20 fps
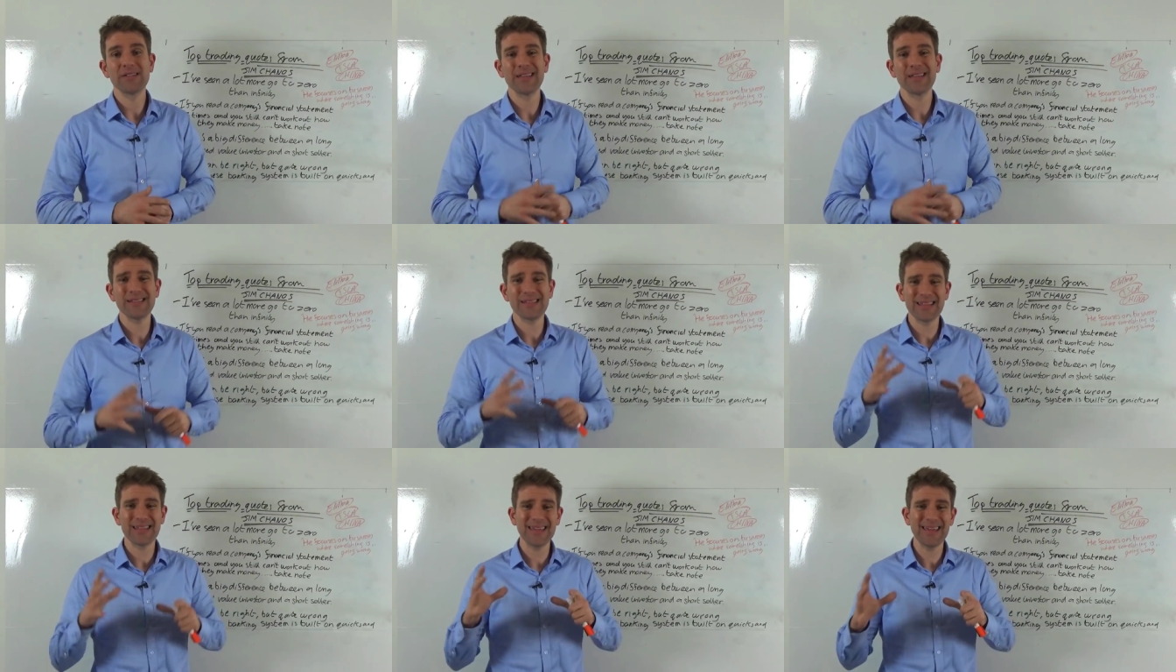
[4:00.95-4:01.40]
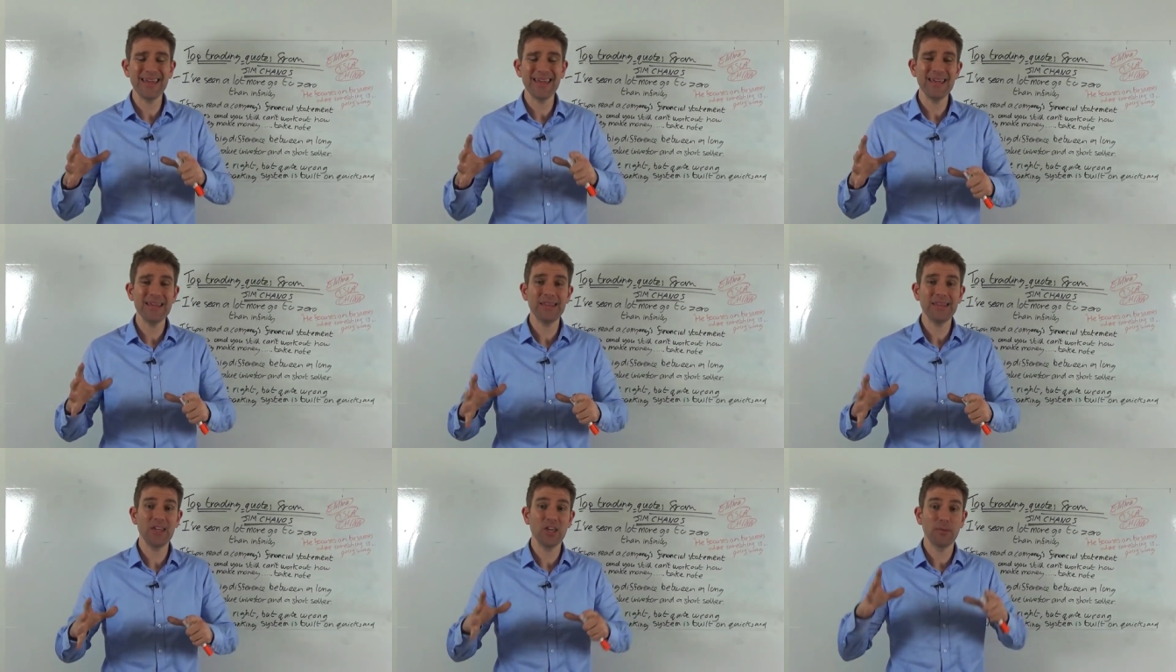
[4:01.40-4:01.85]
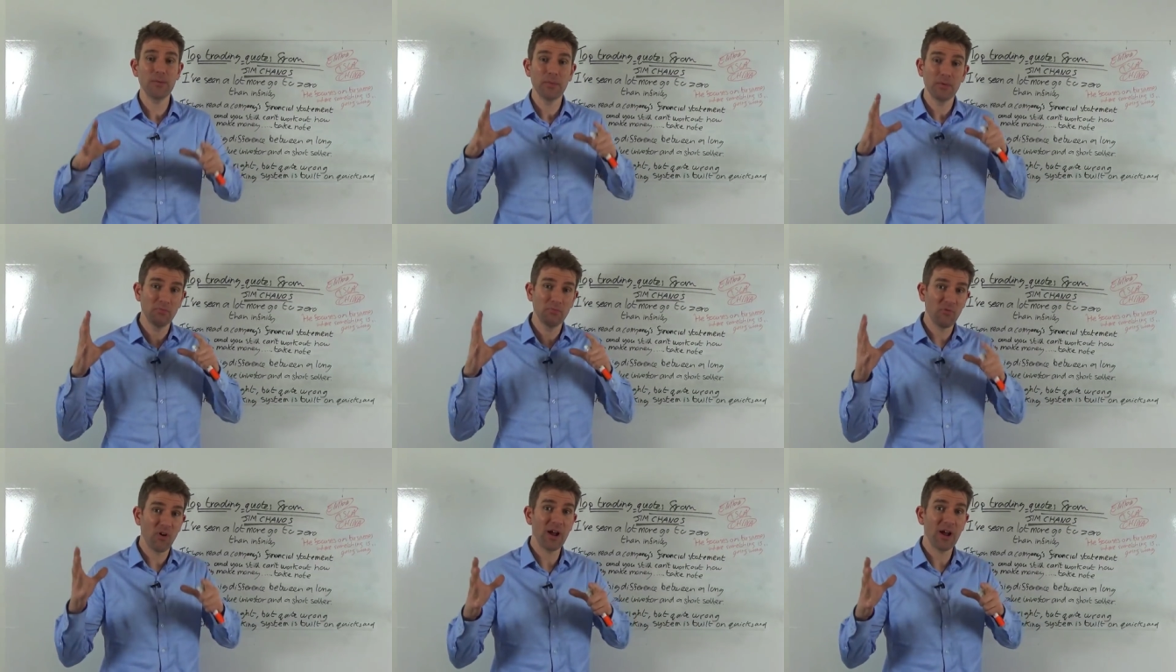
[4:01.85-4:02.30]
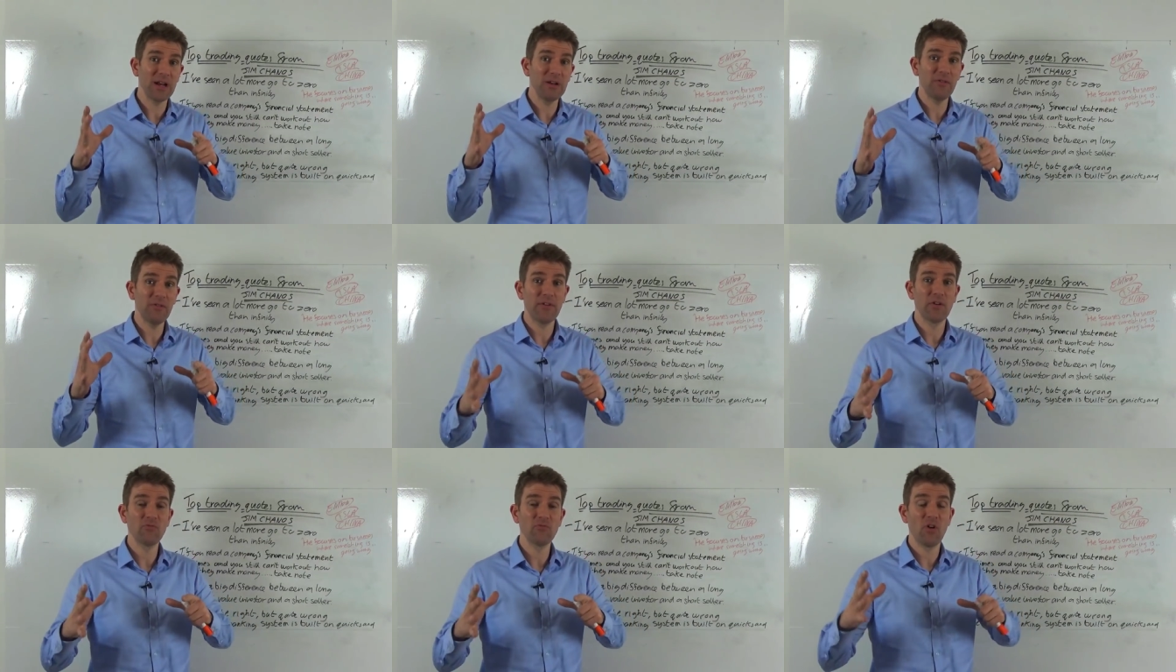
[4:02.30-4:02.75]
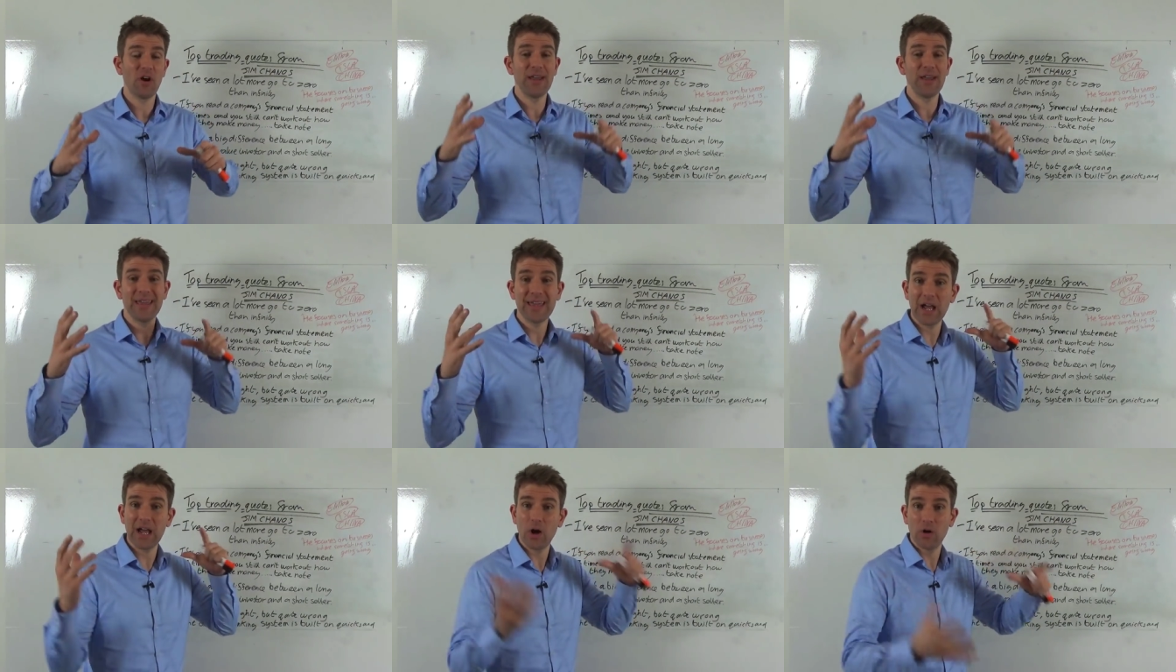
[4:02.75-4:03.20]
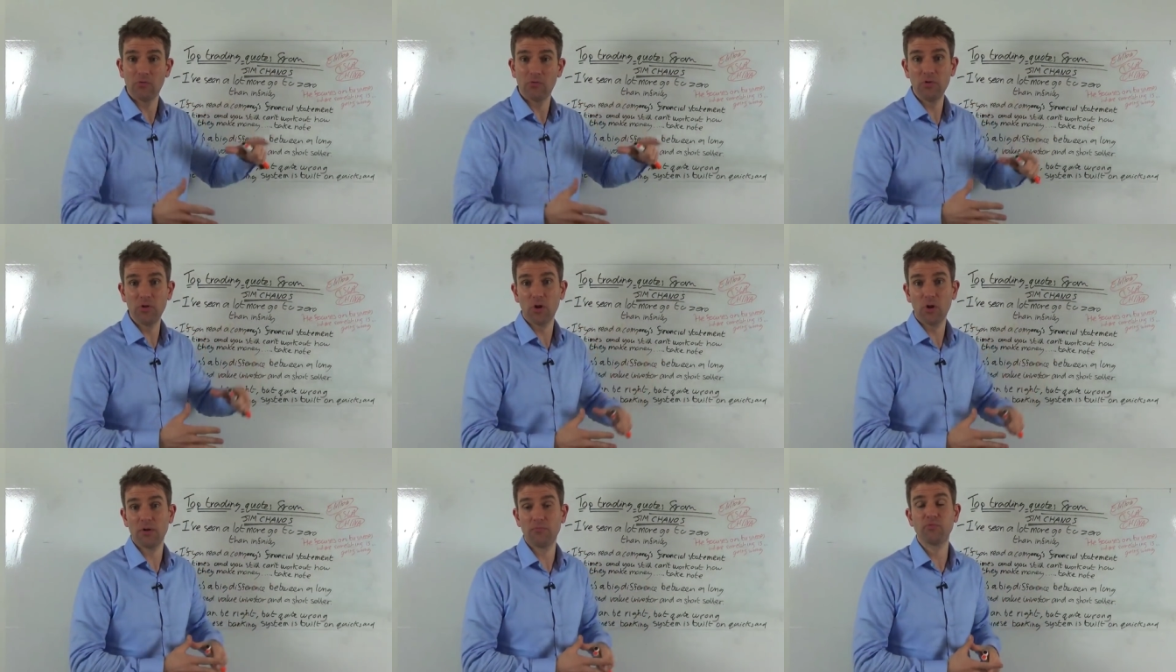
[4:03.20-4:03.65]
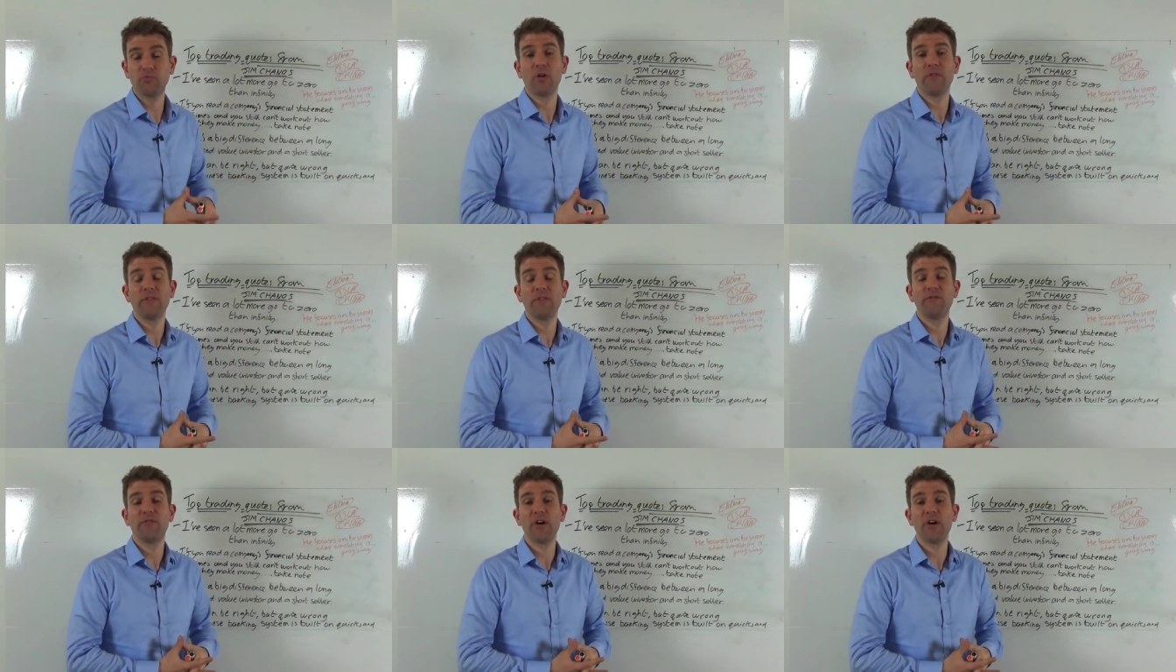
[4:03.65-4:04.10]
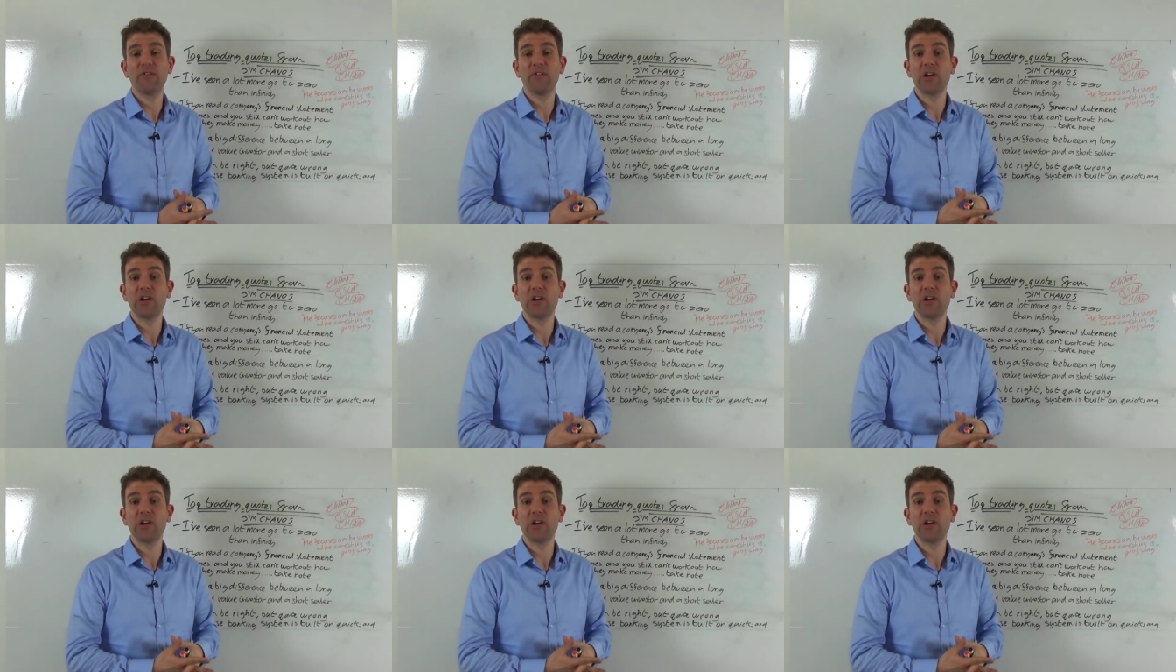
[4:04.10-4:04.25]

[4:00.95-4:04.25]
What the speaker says: So that's the key thing. You can be right, and if you're right, you get a lot of profit very,